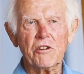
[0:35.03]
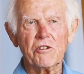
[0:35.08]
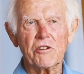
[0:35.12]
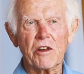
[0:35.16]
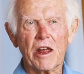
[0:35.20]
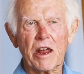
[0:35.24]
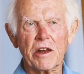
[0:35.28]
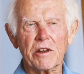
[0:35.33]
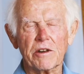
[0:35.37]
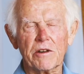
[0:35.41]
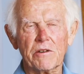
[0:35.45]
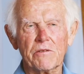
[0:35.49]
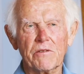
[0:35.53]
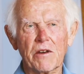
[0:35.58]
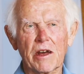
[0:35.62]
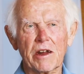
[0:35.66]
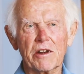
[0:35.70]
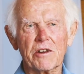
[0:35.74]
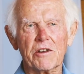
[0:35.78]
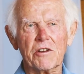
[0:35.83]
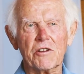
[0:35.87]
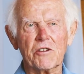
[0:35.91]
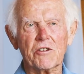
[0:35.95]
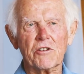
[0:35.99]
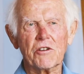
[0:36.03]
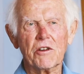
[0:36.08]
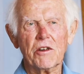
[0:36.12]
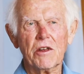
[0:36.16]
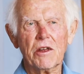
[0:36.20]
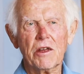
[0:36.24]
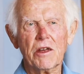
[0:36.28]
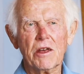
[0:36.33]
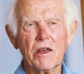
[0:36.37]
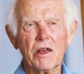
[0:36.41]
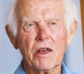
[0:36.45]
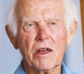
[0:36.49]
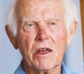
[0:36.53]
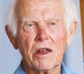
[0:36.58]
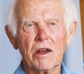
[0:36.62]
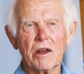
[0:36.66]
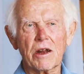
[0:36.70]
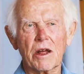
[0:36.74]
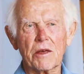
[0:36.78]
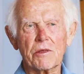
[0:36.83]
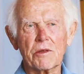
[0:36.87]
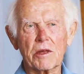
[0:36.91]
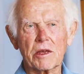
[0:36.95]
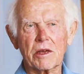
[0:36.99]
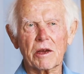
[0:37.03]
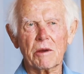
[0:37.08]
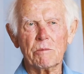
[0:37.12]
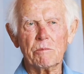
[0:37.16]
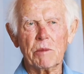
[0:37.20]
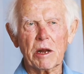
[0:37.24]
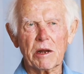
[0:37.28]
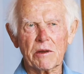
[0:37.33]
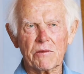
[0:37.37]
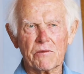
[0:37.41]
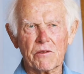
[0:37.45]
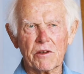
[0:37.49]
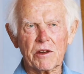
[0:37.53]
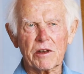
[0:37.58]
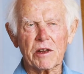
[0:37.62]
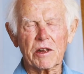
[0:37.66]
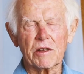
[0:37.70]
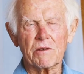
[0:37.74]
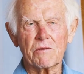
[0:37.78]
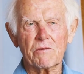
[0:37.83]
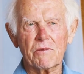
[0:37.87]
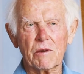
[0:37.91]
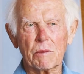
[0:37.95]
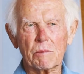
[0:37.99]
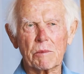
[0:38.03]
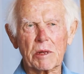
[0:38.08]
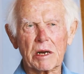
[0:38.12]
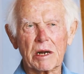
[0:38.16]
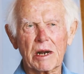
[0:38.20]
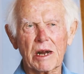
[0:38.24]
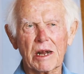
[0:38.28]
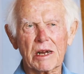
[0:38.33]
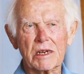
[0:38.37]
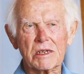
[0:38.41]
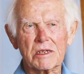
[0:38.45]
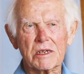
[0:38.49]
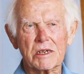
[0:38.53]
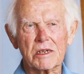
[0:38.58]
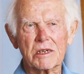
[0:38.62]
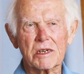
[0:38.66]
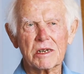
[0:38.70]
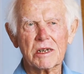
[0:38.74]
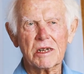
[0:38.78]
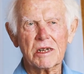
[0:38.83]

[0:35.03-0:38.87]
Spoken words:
just an advantage. I think I'm benefiting from the classes.